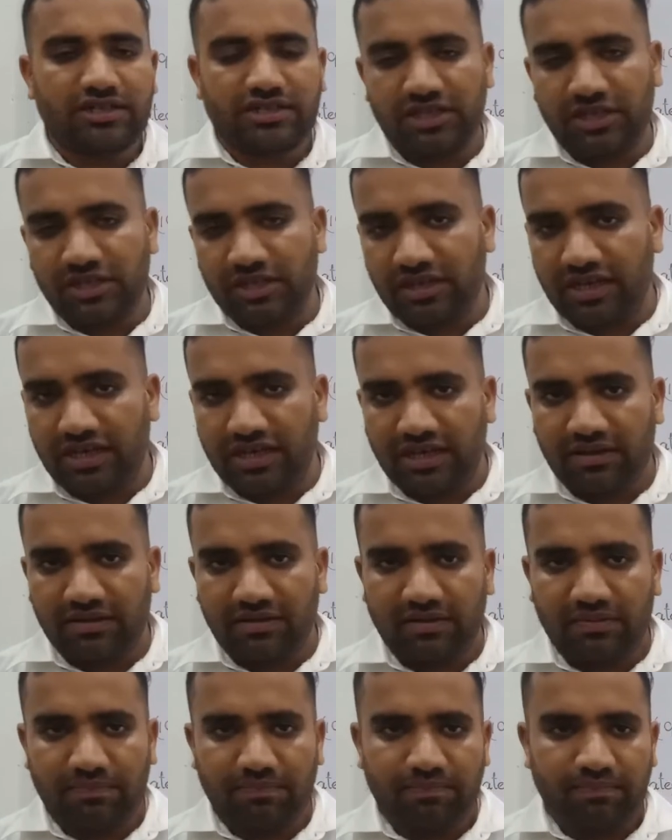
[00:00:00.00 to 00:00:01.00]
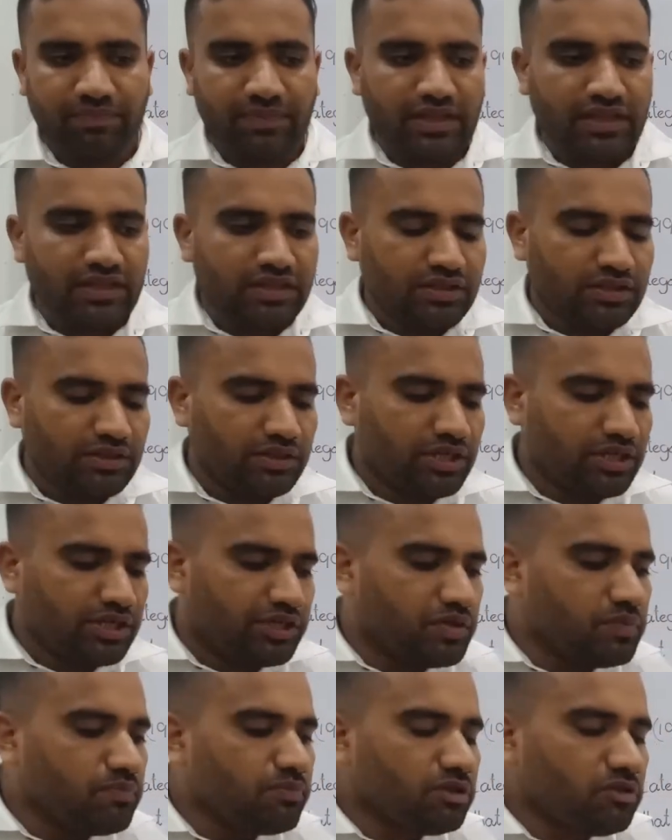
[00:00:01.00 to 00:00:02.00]
a tree diagram. The
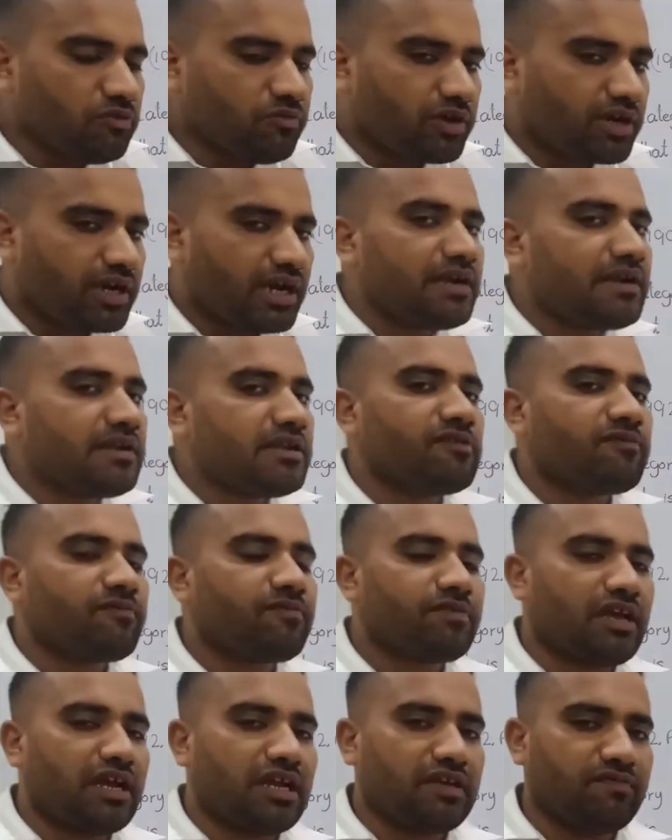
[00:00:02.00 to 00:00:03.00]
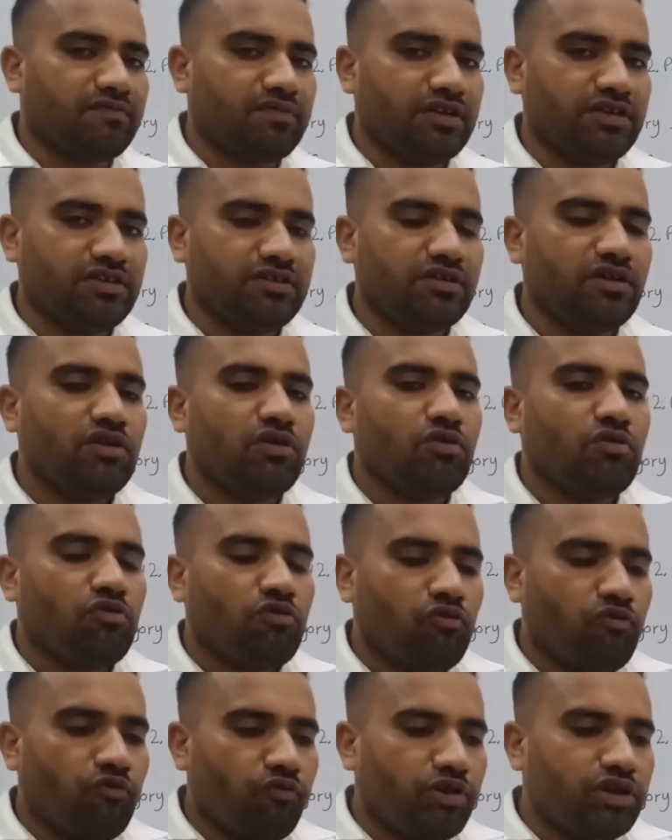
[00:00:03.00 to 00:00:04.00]
human faculty of language
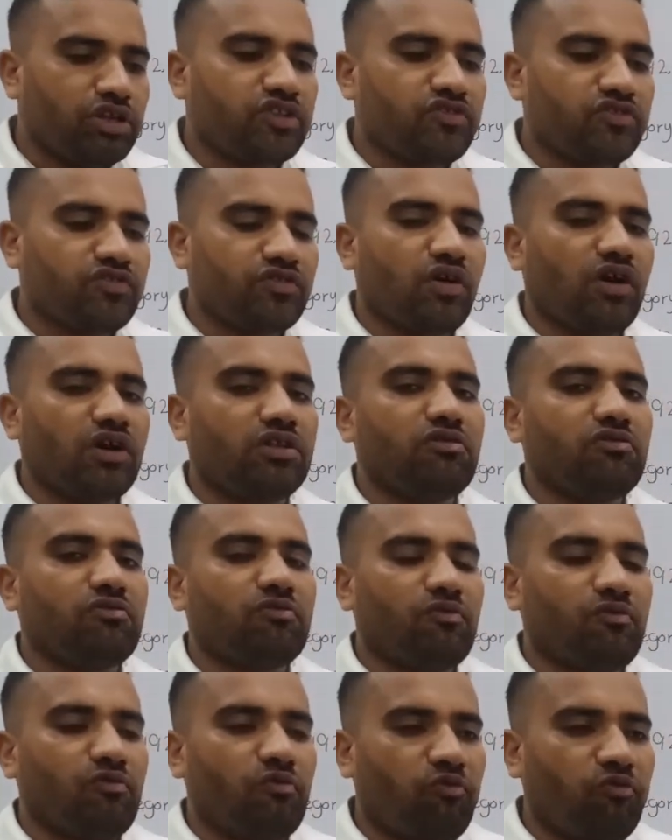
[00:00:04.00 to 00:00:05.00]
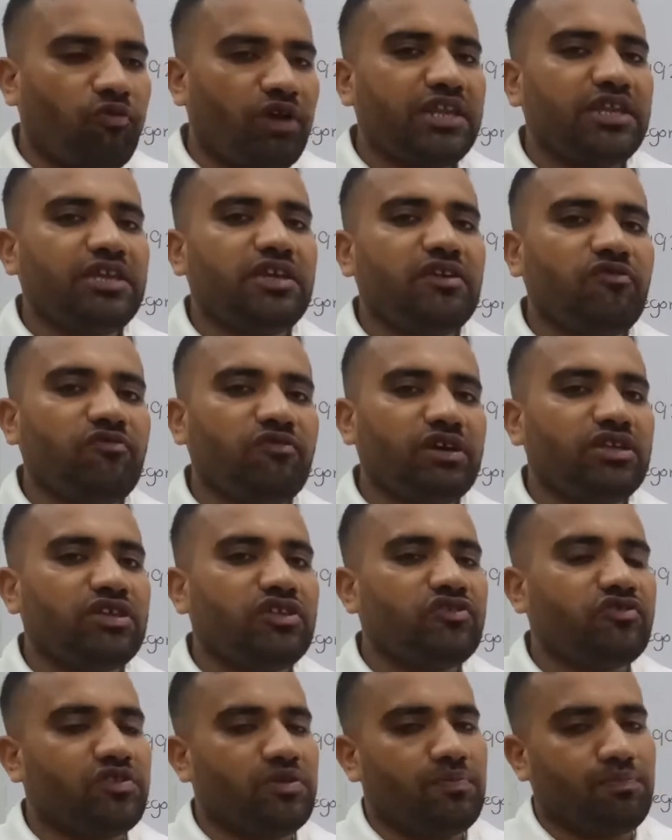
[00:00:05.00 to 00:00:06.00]
works on a very,
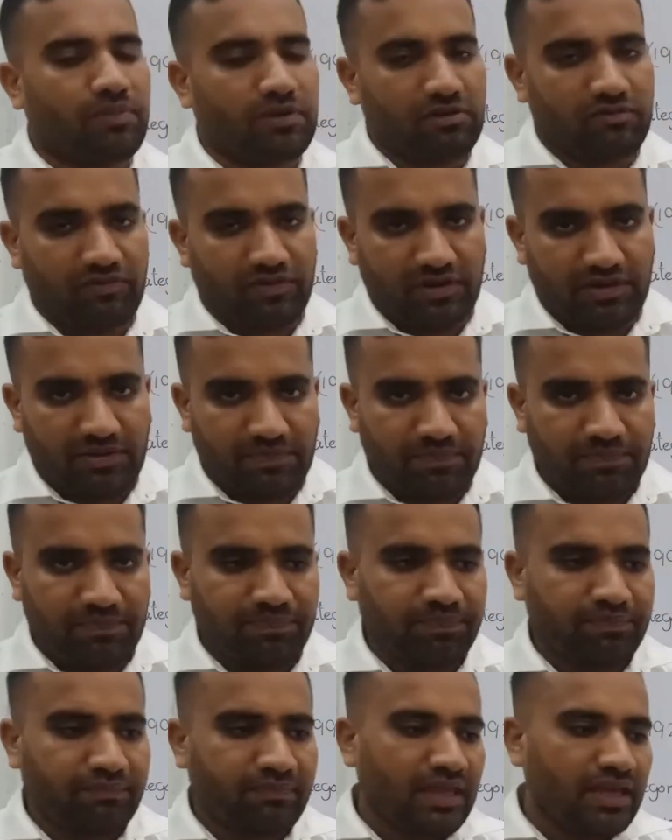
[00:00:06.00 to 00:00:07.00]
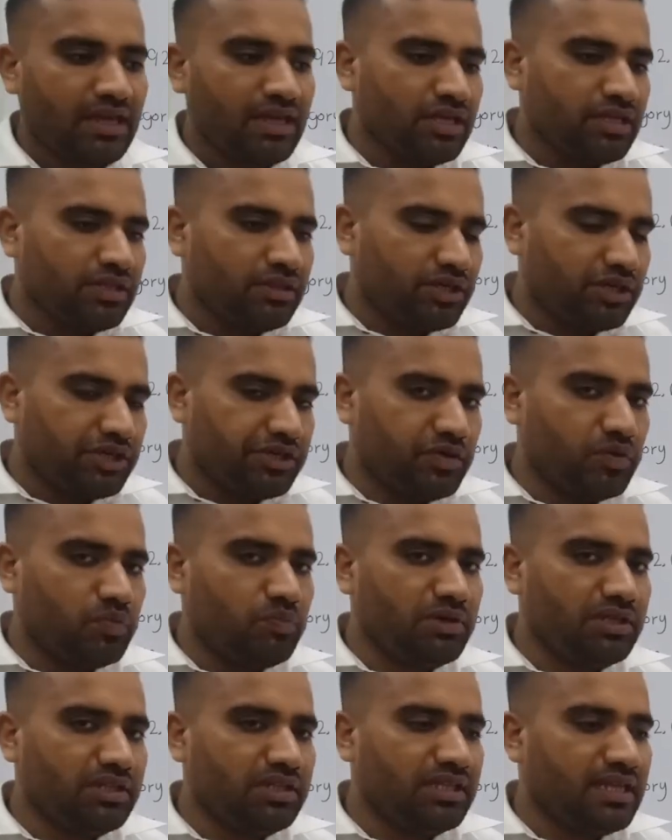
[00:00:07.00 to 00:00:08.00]
very simple way. The
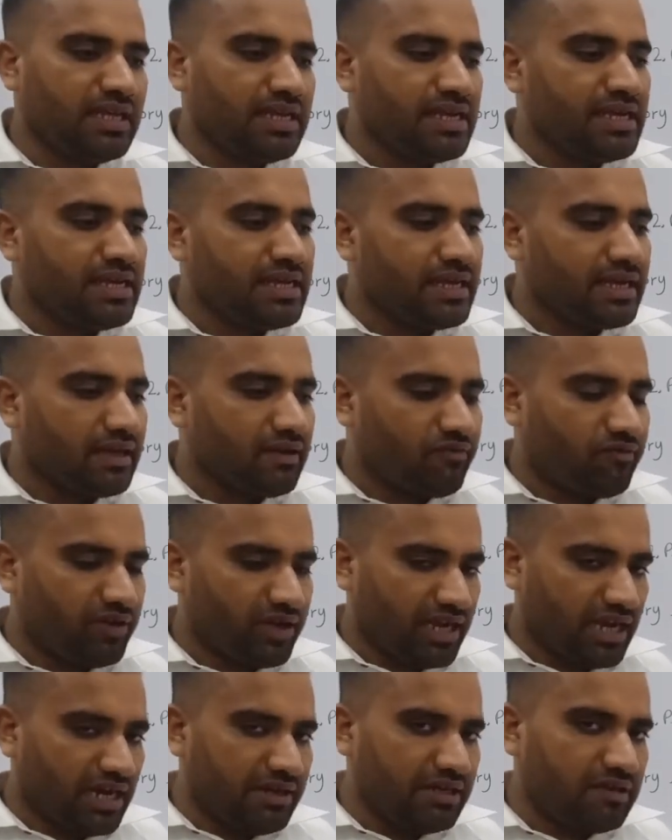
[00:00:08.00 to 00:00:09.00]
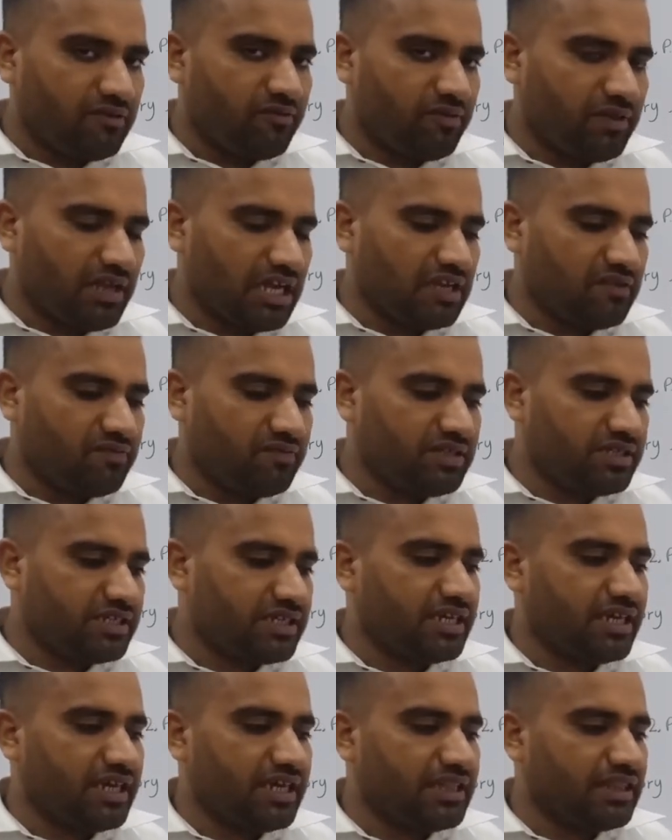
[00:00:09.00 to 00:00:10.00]
human faculty of
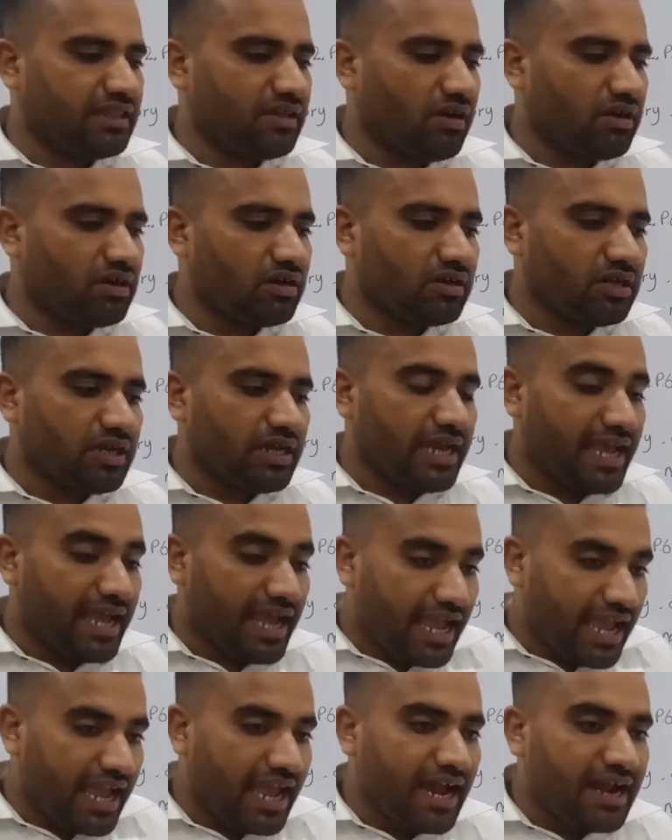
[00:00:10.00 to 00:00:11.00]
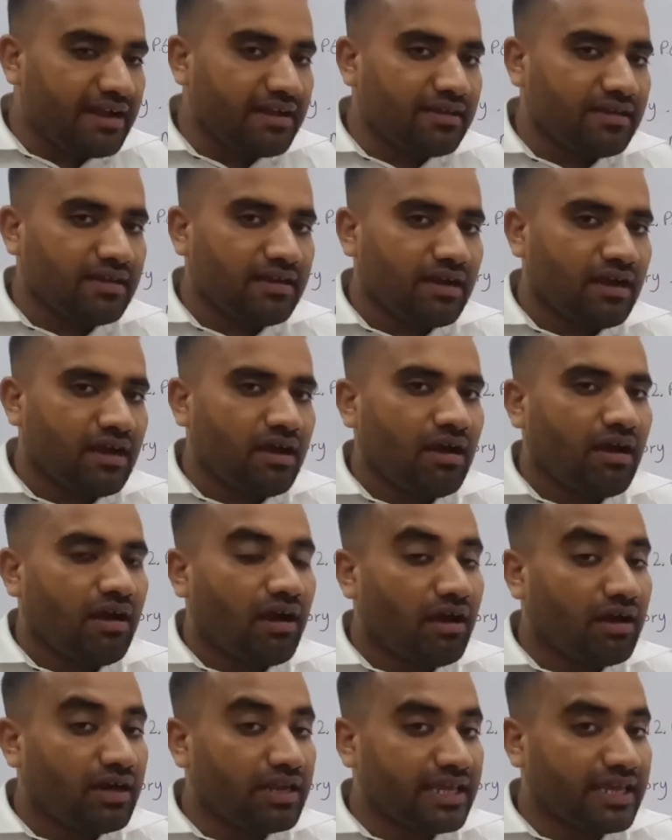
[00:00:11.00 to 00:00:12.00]
language cannot add
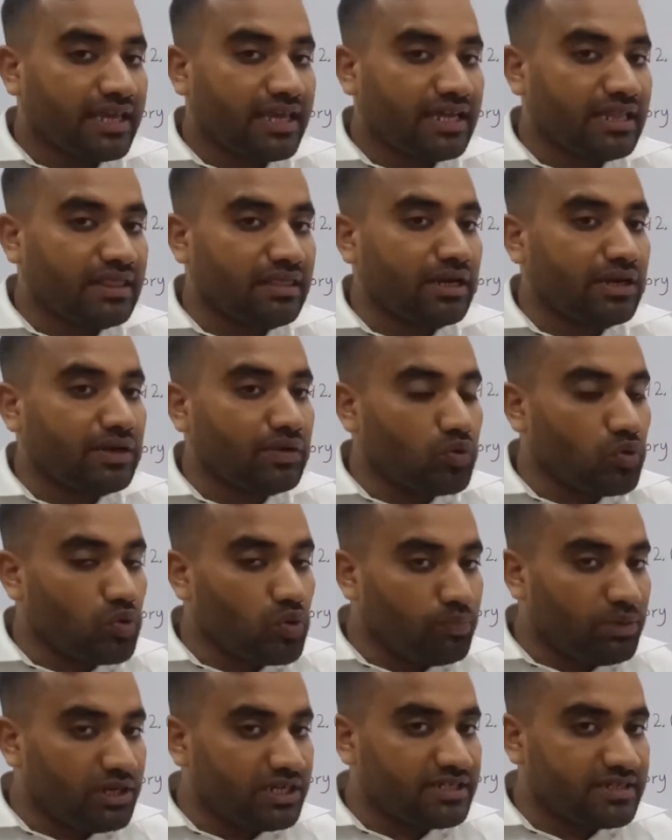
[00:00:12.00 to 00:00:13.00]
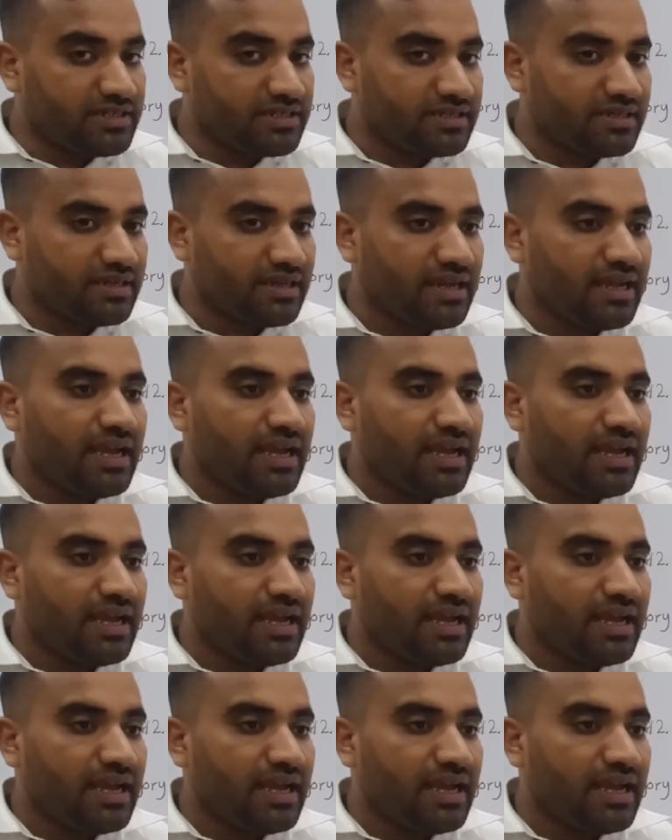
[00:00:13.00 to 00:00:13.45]
or cannot omit